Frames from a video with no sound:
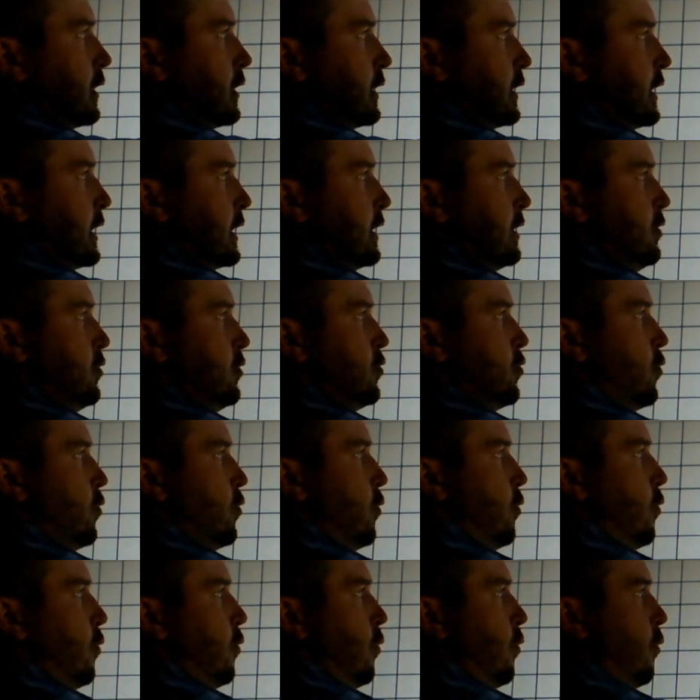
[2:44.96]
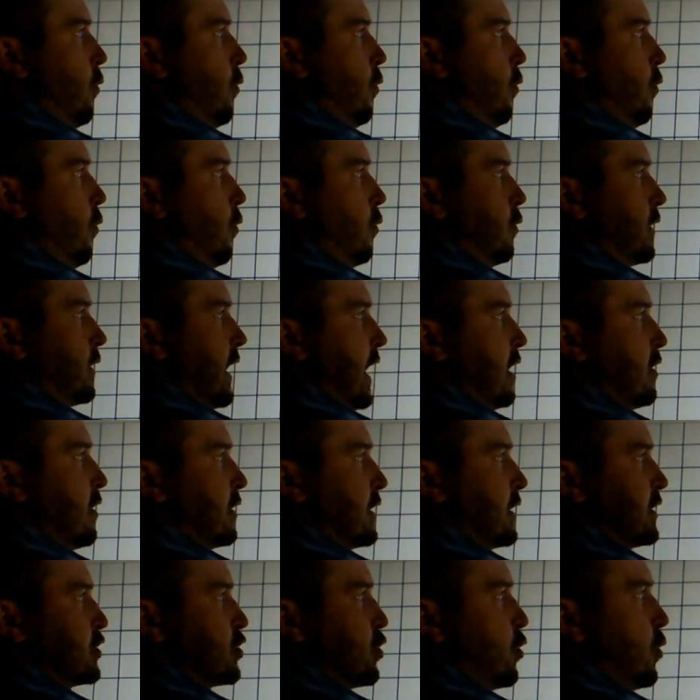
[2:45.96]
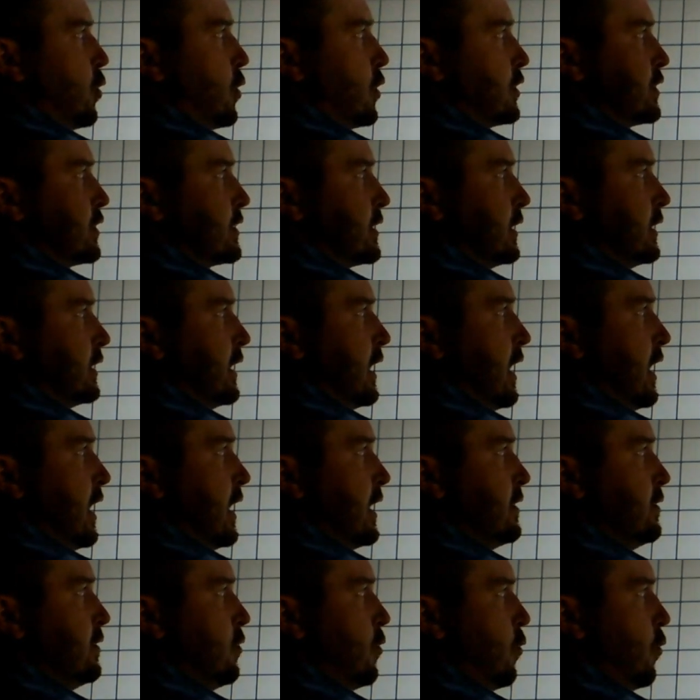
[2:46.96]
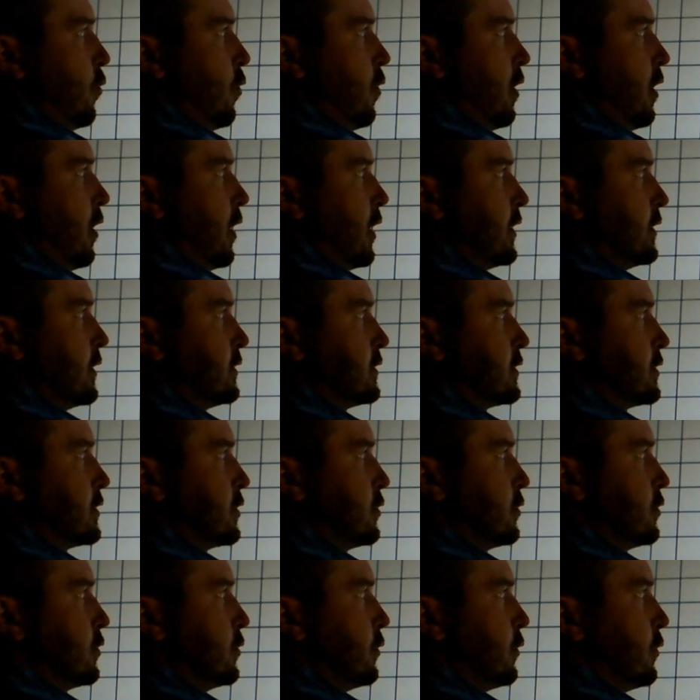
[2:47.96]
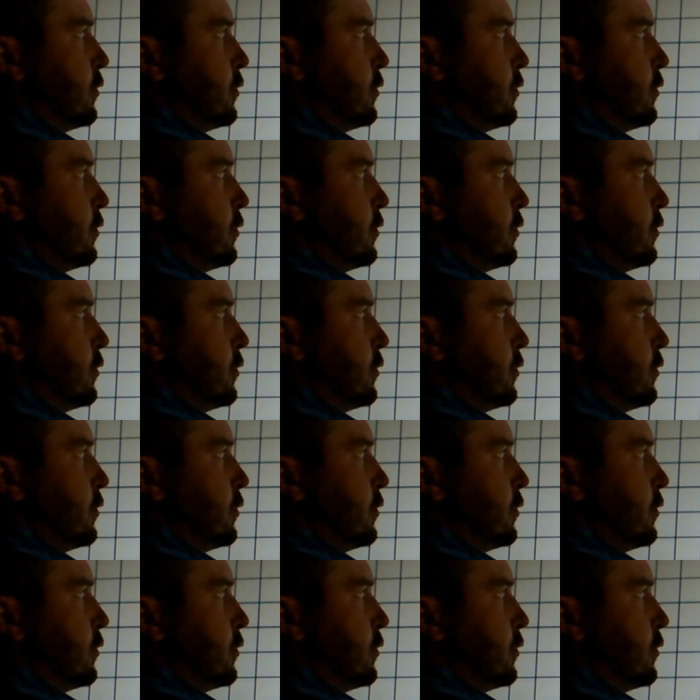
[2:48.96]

Again, counting towards the line. 1, 2,